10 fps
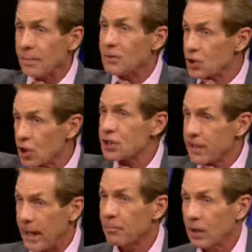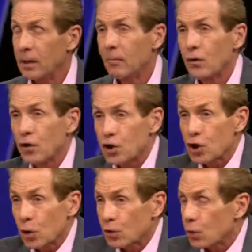is just tapping him on the
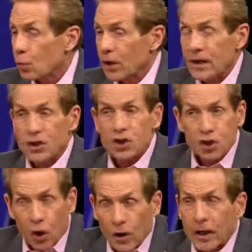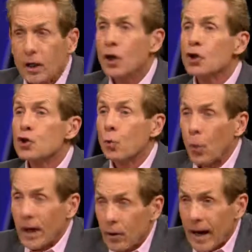shoulder where he's starting to
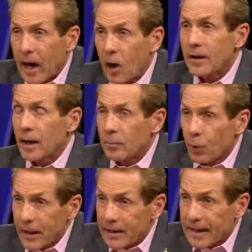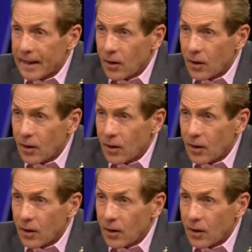wear out and break down.